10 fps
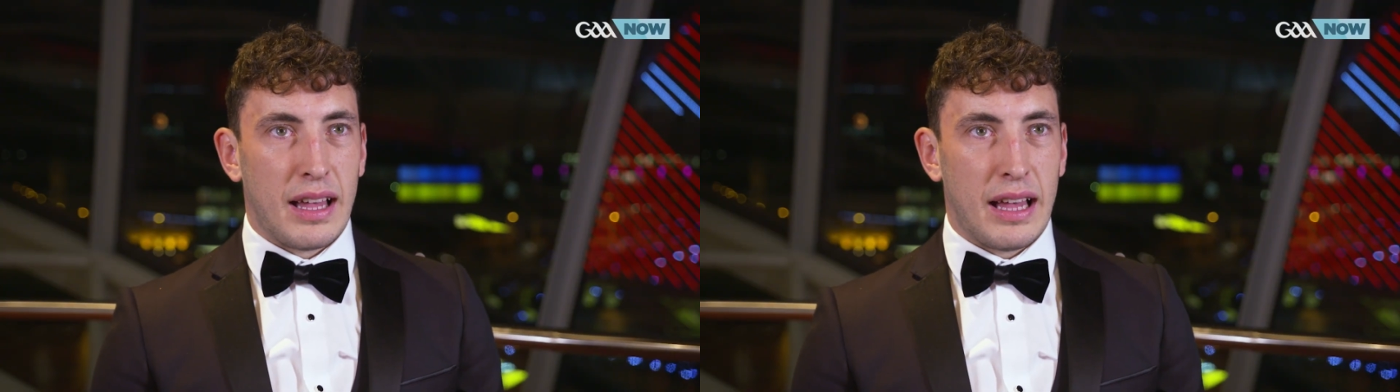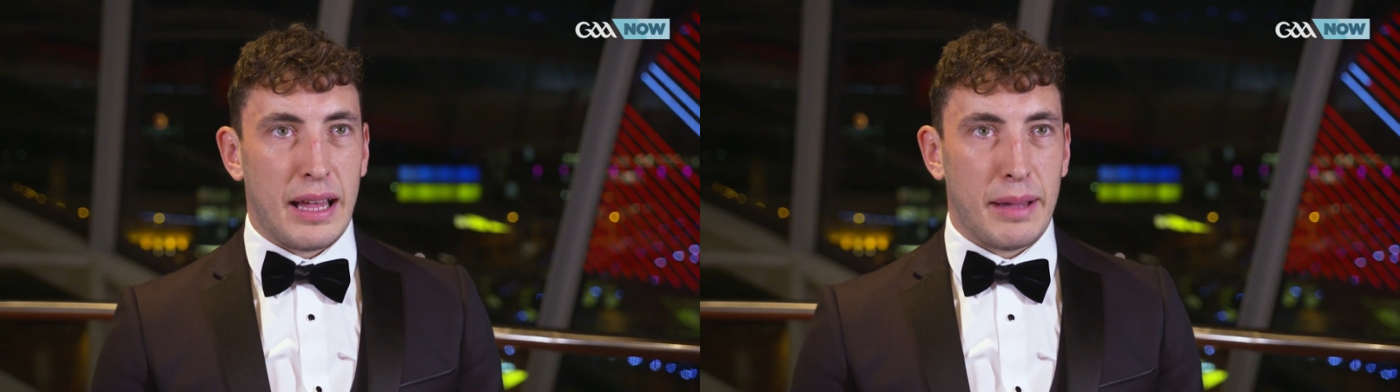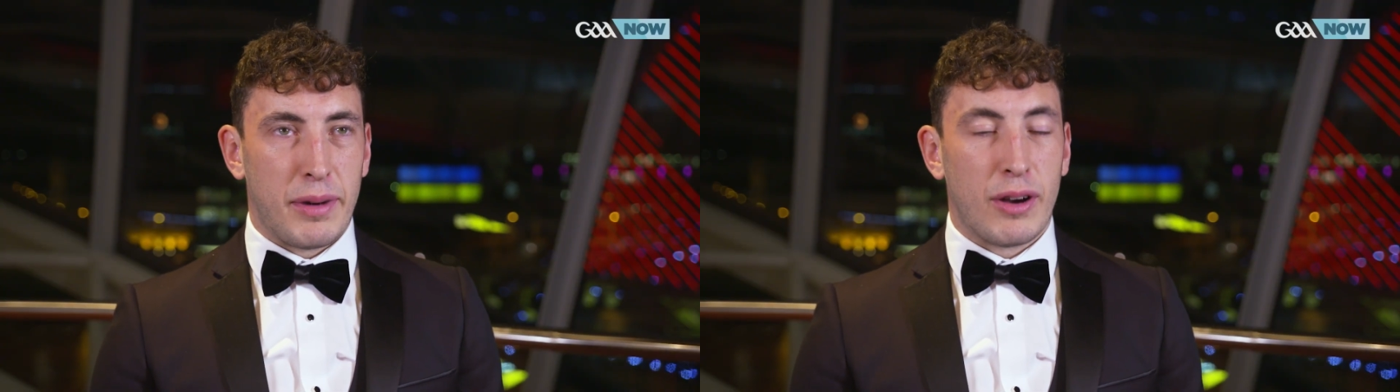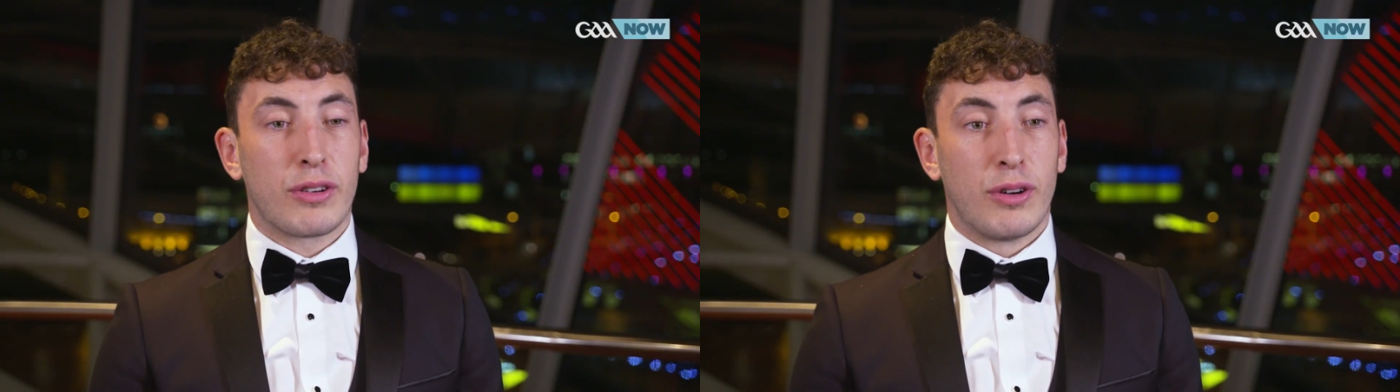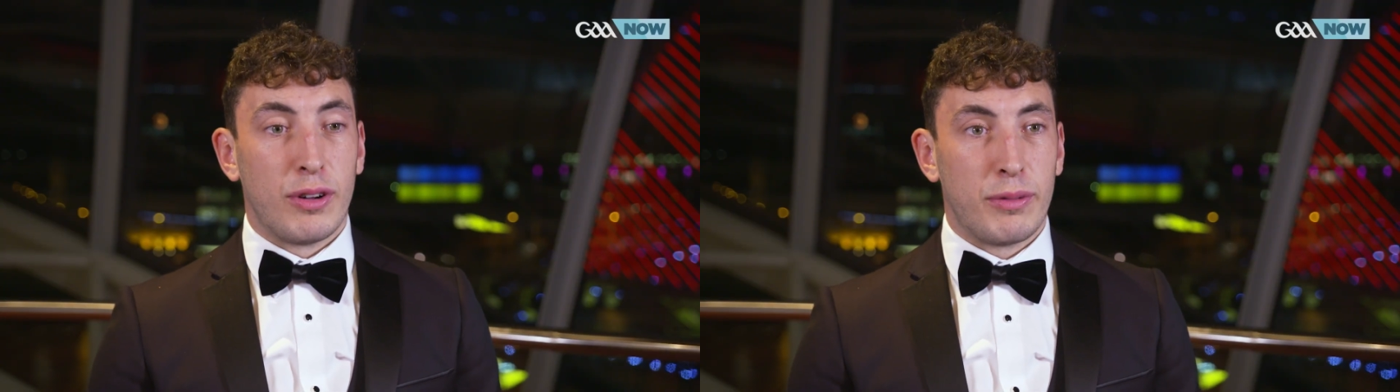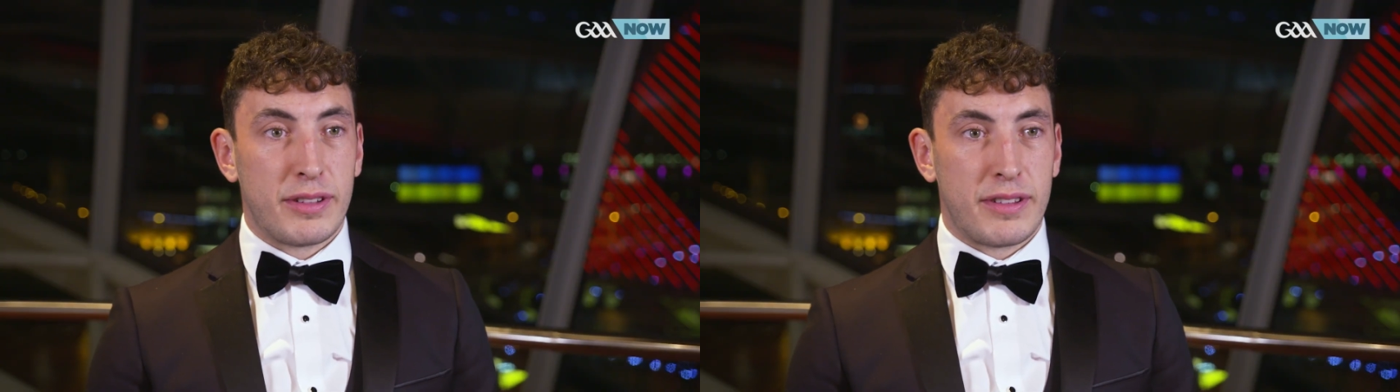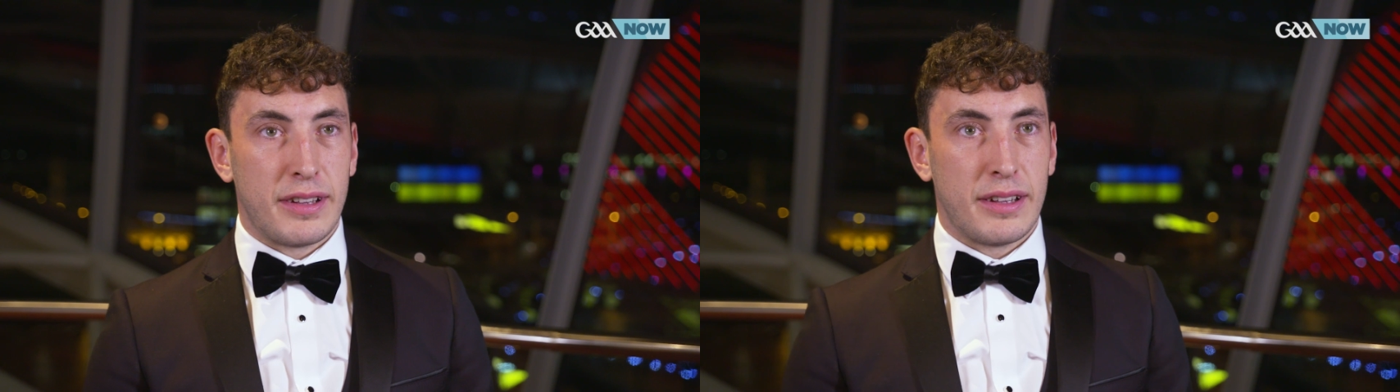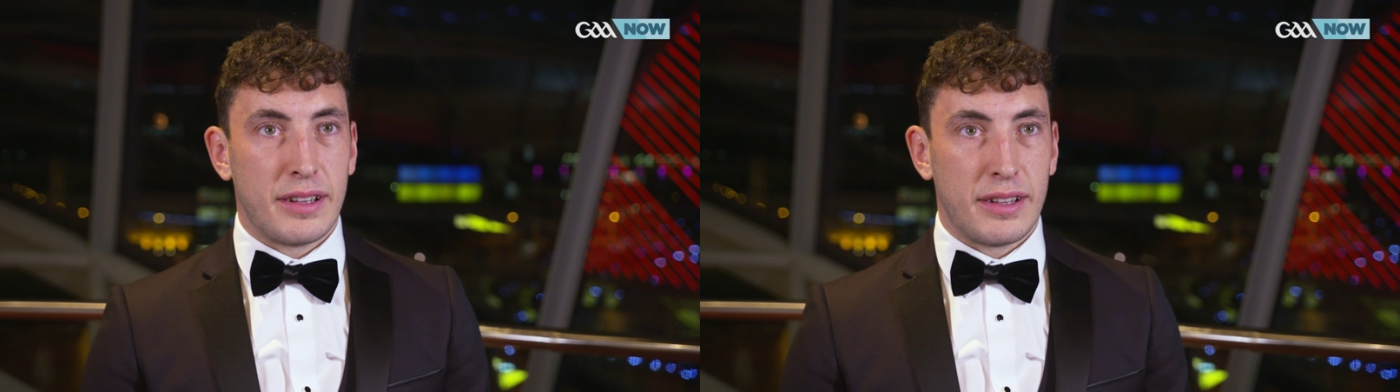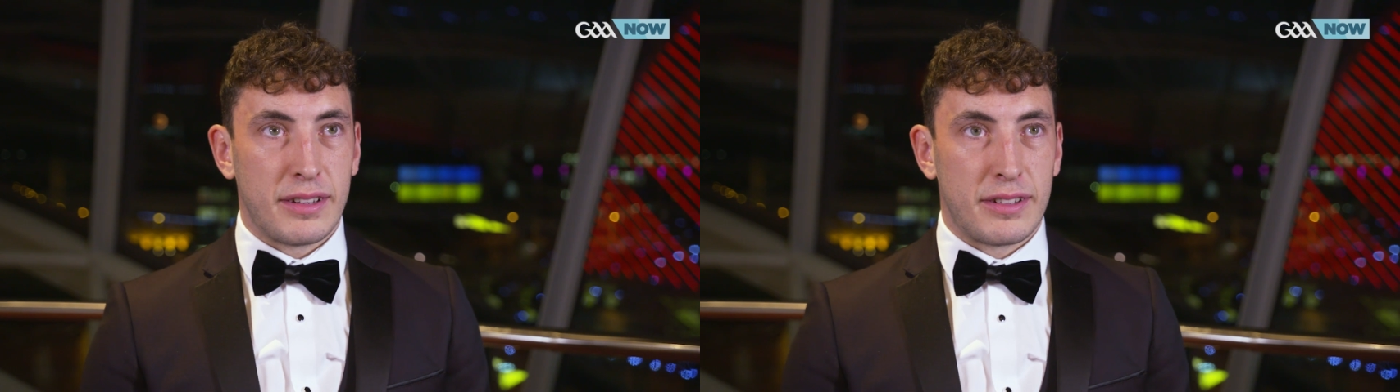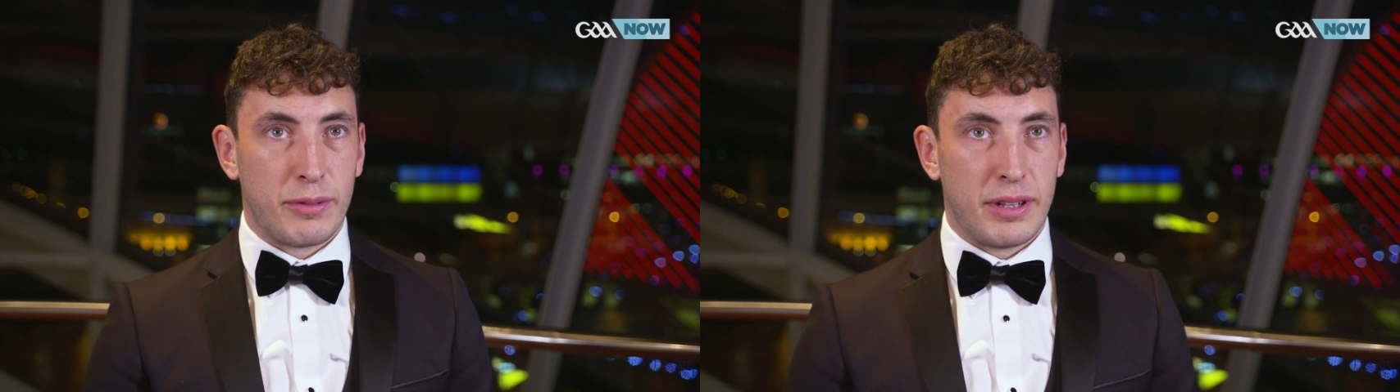uh, um, our goal was
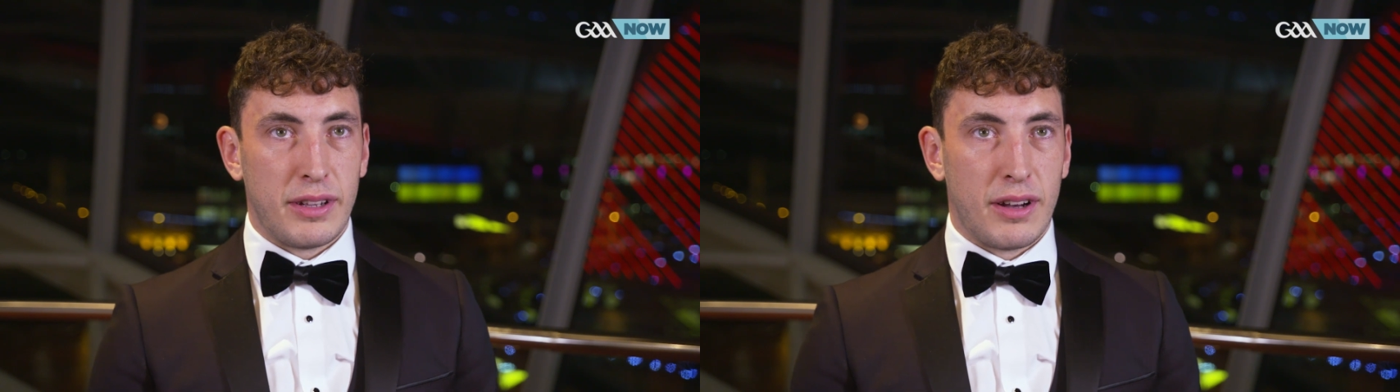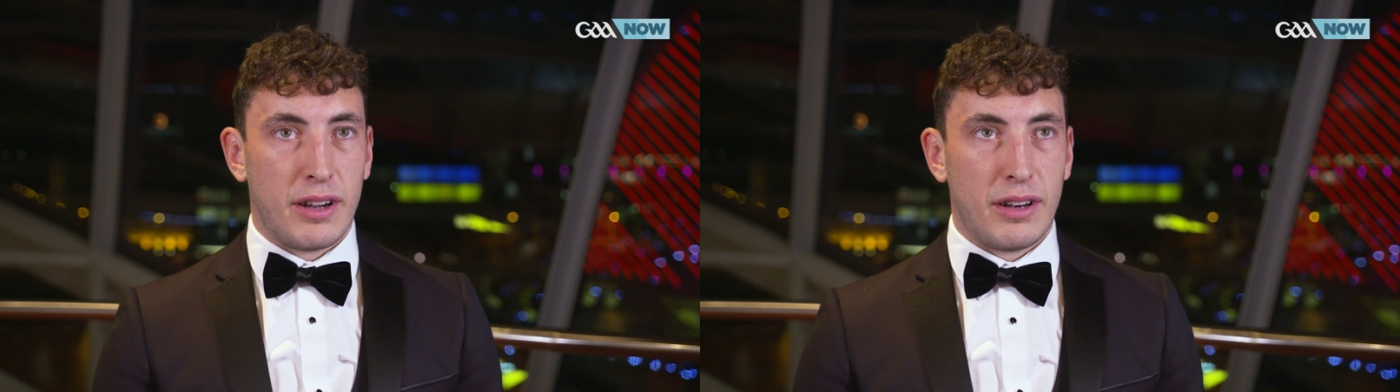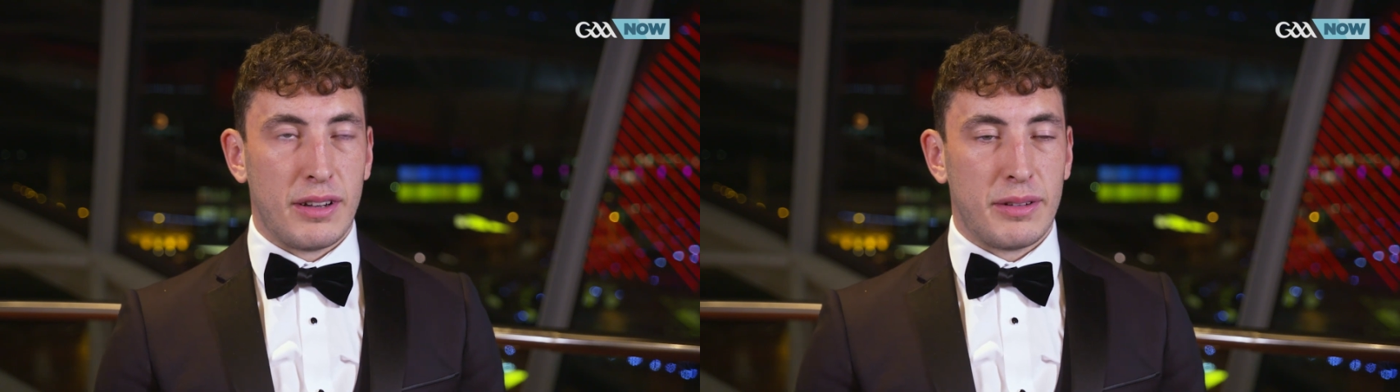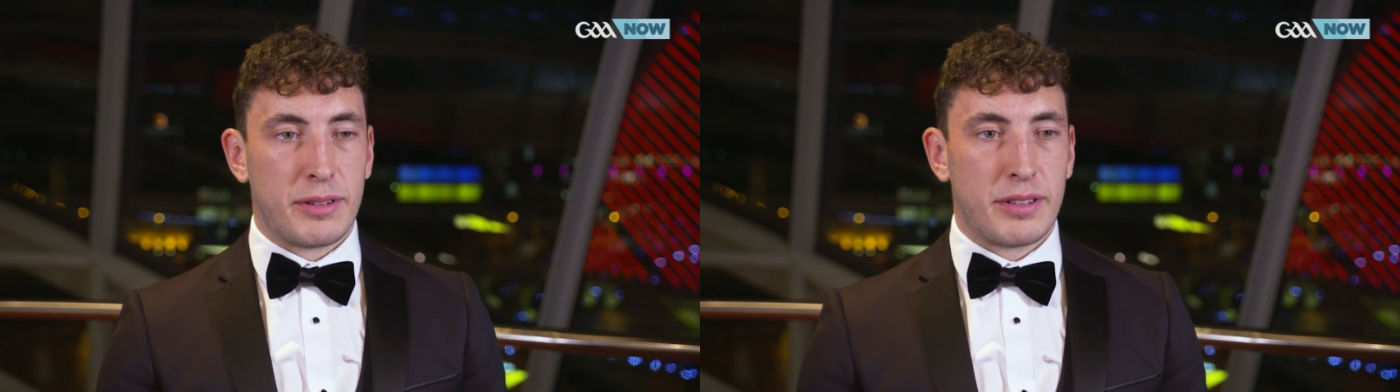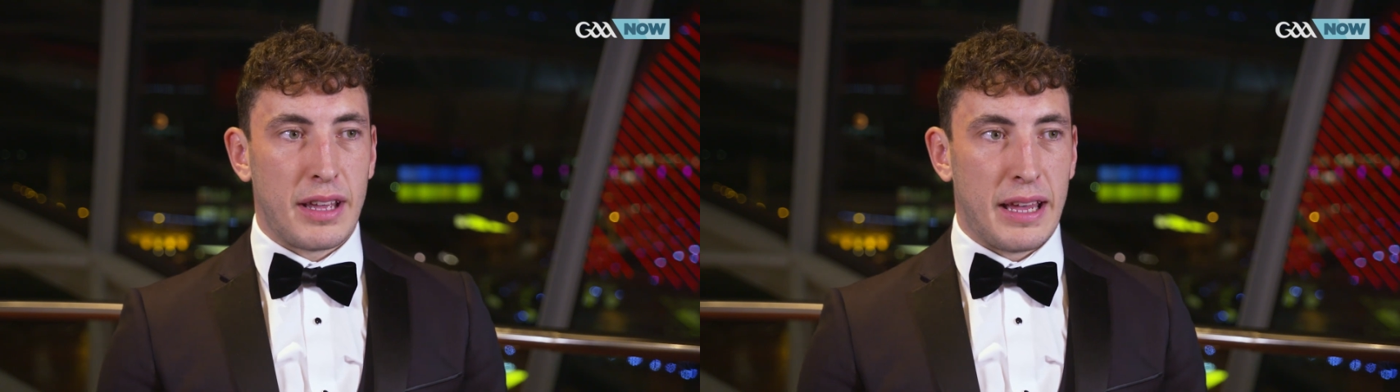to, to win the All Ireland.